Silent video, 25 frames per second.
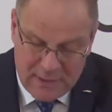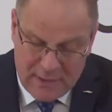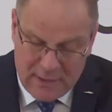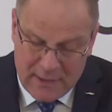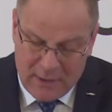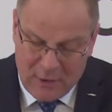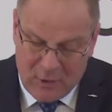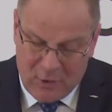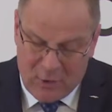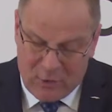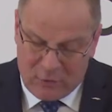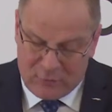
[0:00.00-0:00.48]

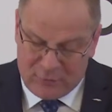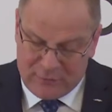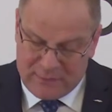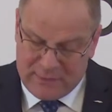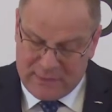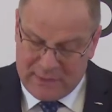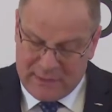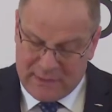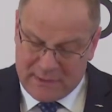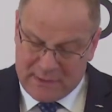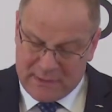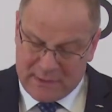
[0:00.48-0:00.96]
of
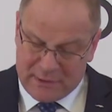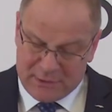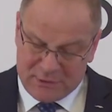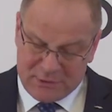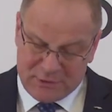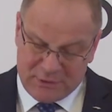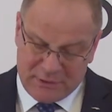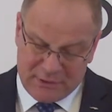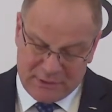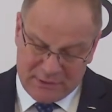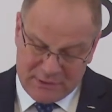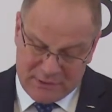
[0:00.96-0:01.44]
the
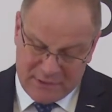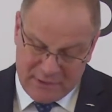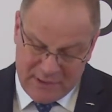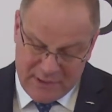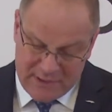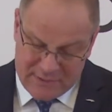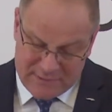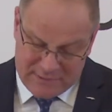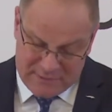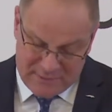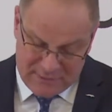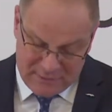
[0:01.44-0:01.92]
cultural and
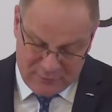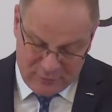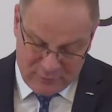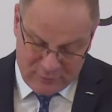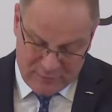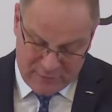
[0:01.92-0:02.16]
creative